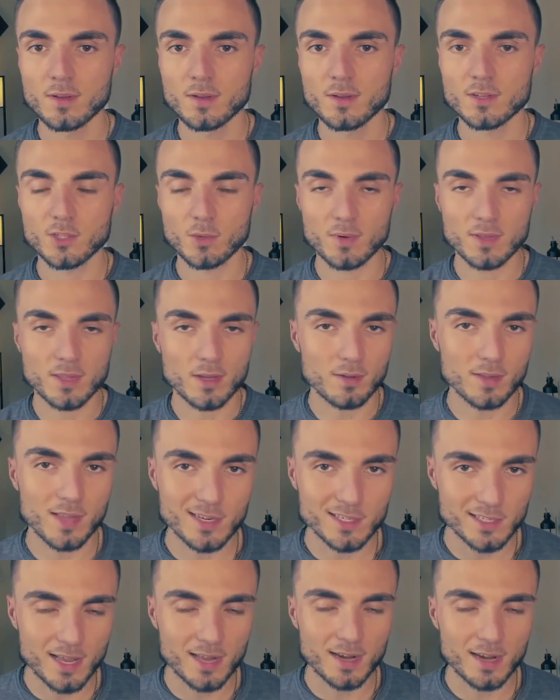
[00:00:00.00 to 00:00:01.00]
So with all that
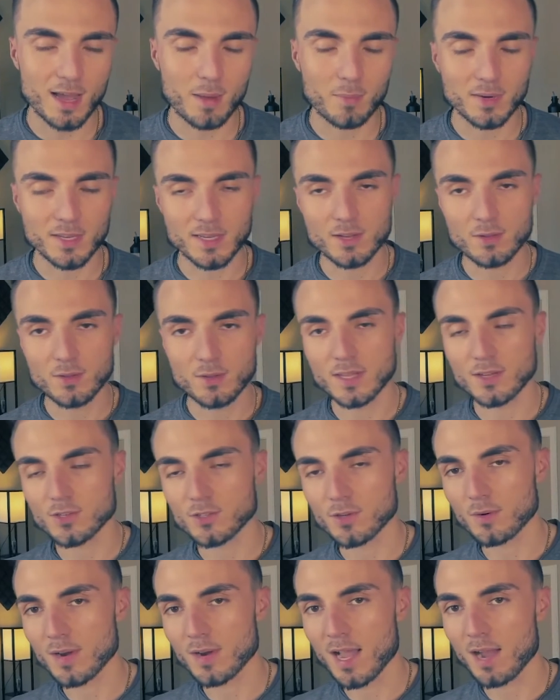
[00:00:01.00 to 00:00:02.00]
said, I'm gonna cue the
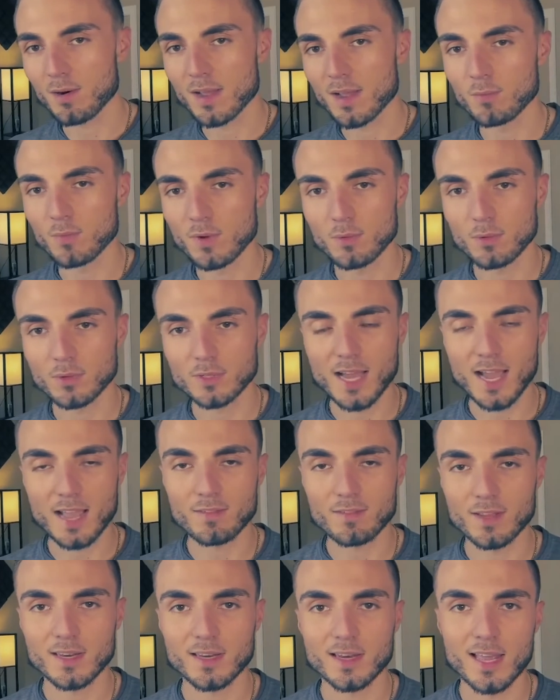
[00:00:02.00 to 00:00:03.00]
intro now and we will
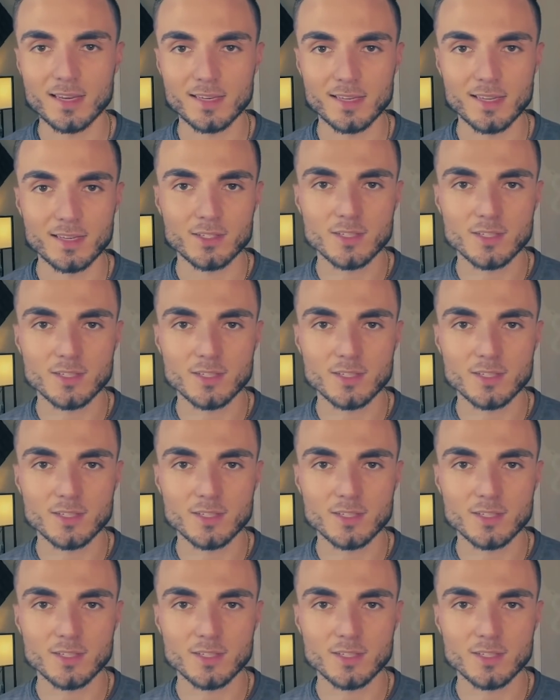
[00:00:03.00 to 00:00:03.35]
dive in and get